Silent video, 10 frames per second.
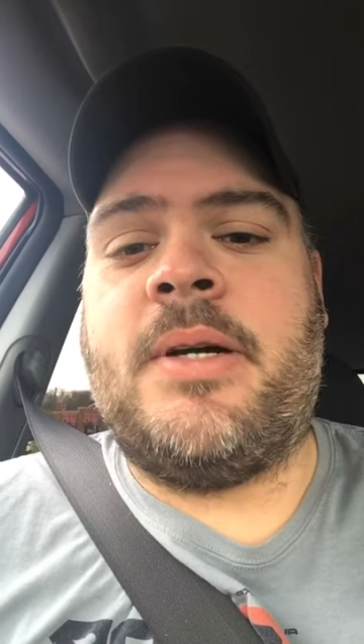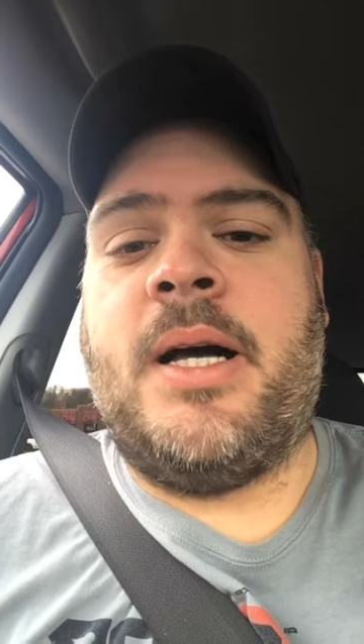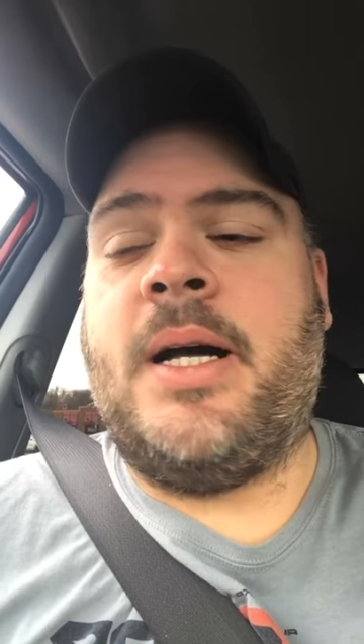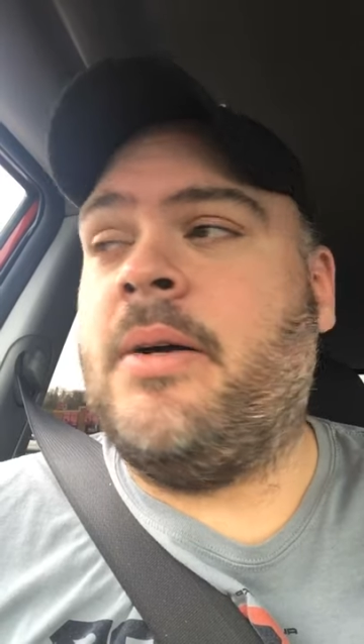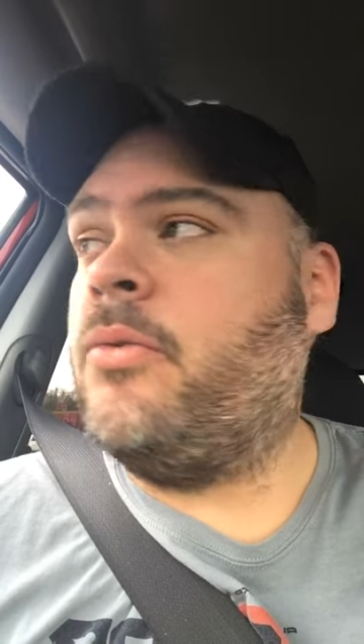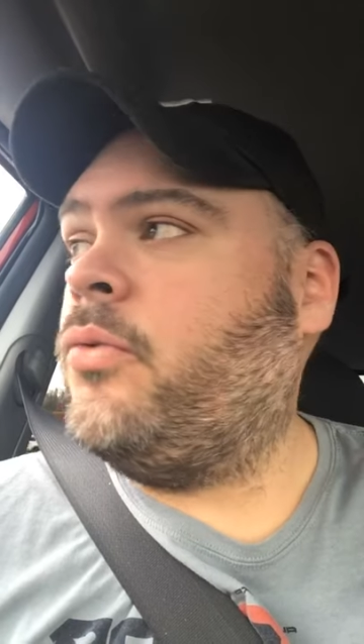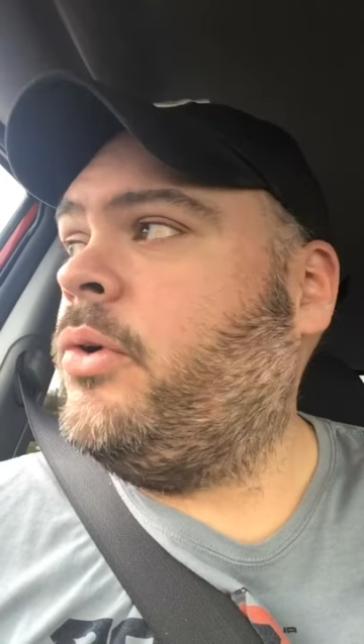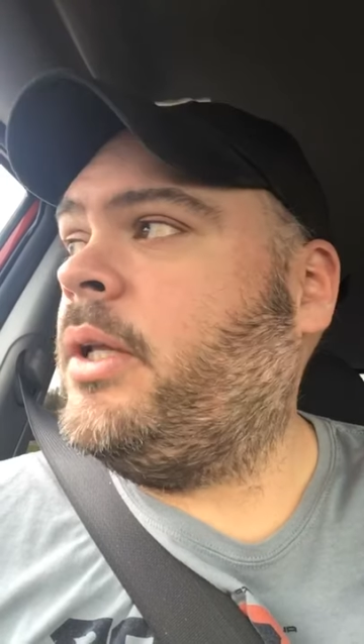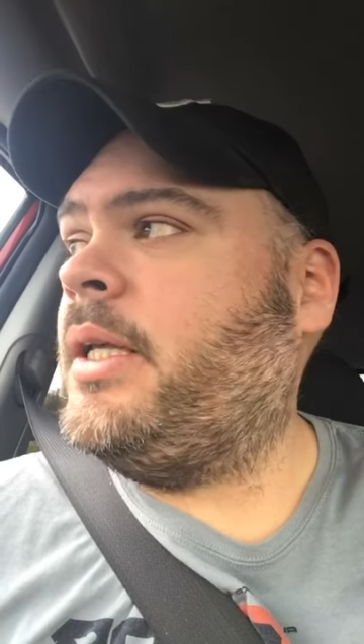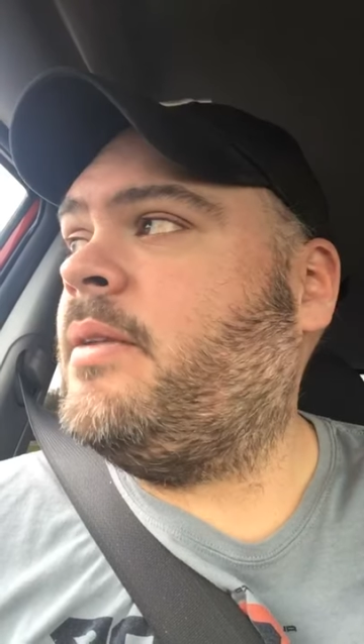Uh,
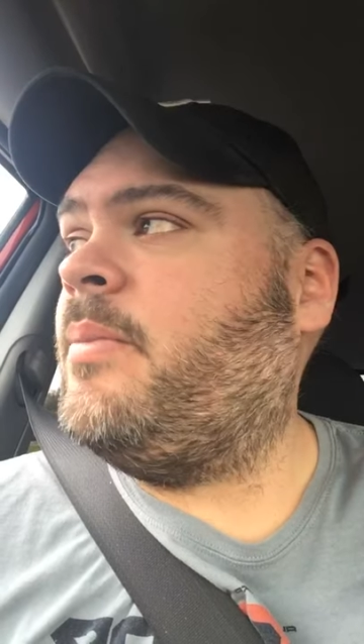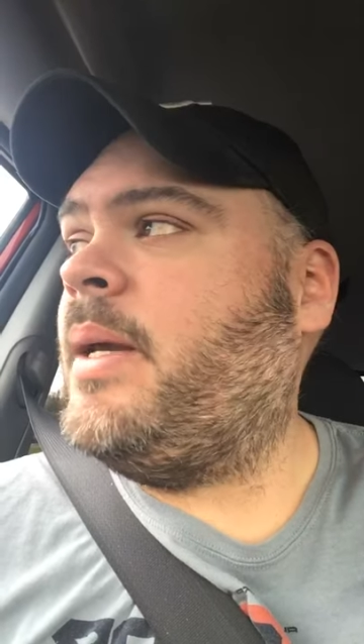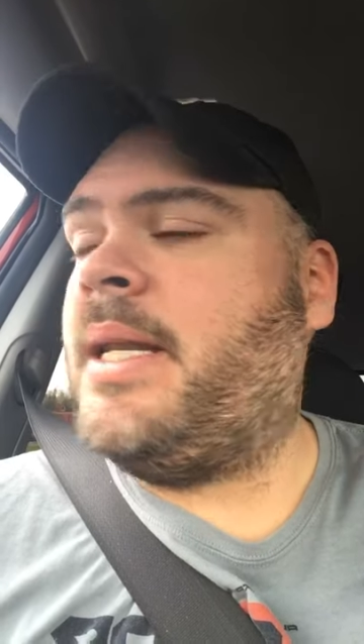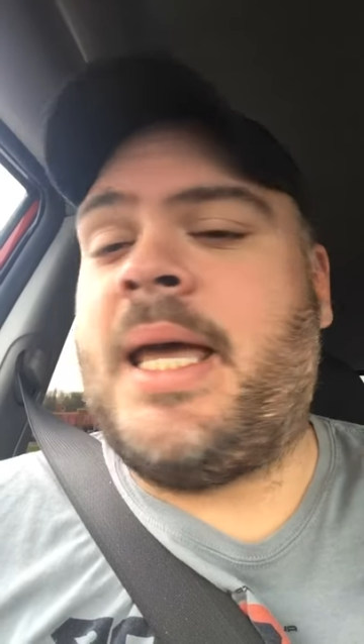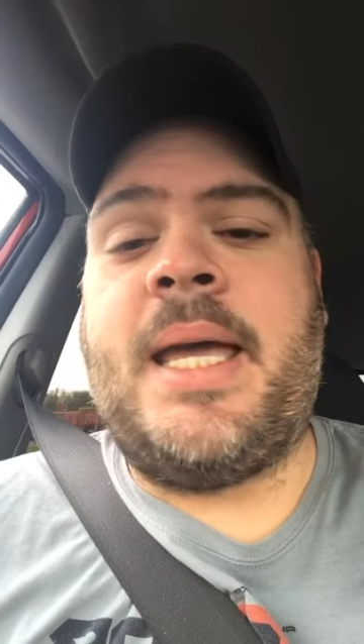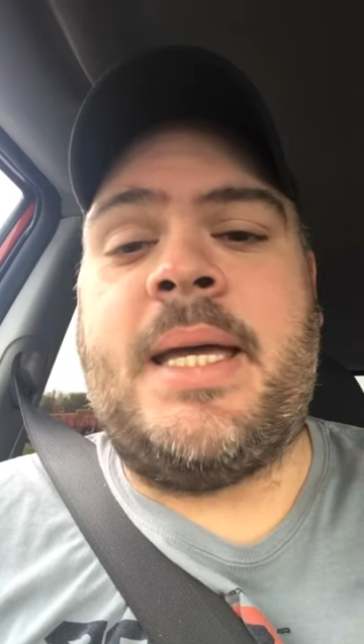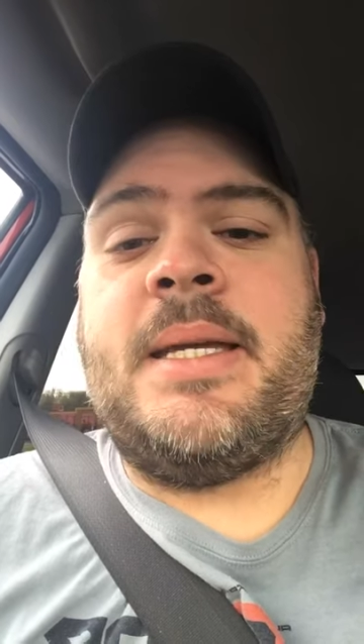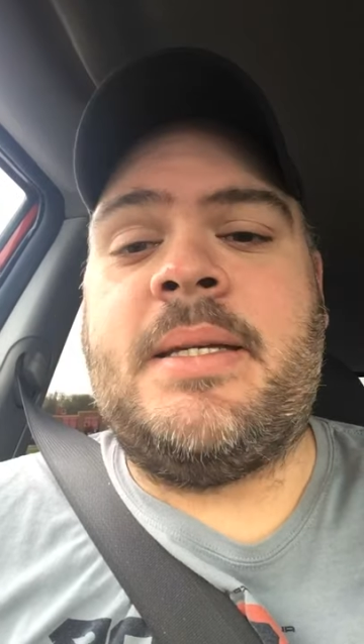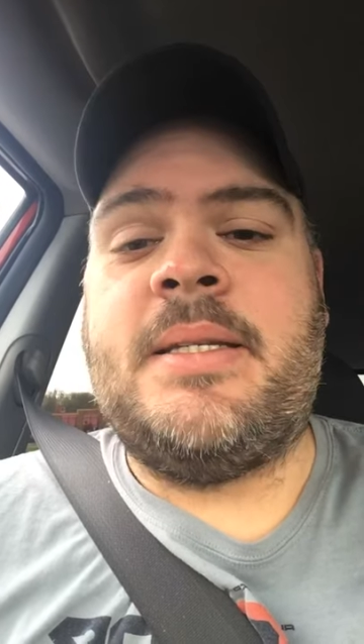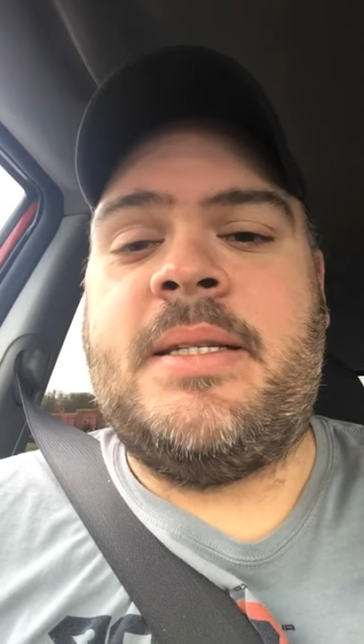really been a